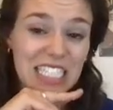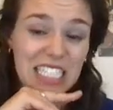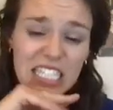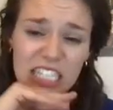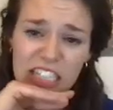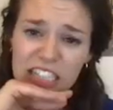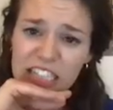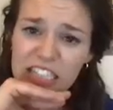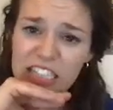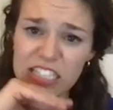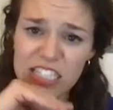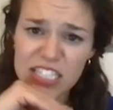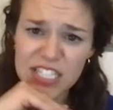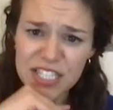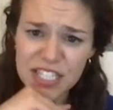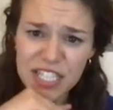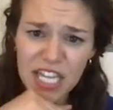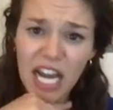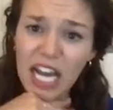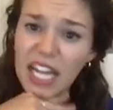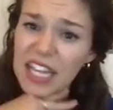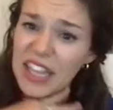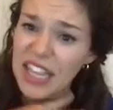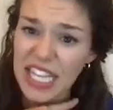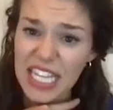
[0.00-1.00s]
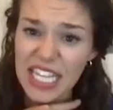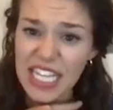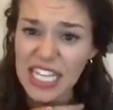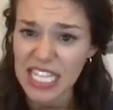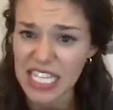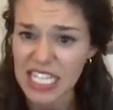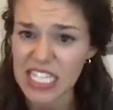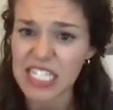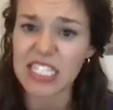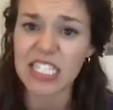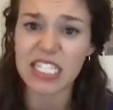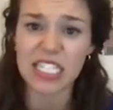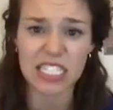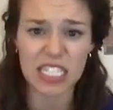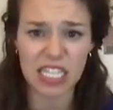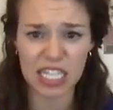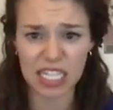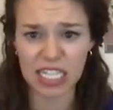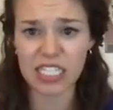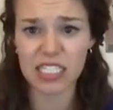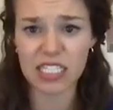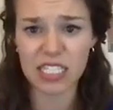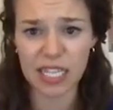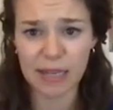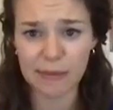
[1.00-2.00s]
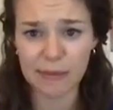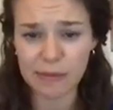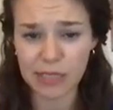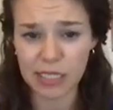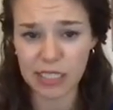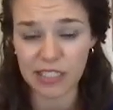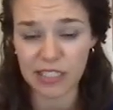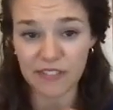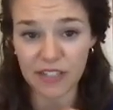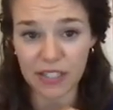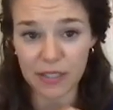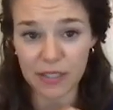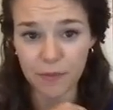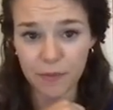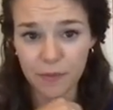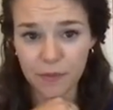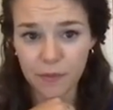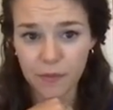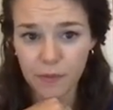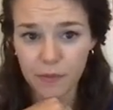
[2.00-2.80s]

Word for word: it is not the easiest landscape to live in.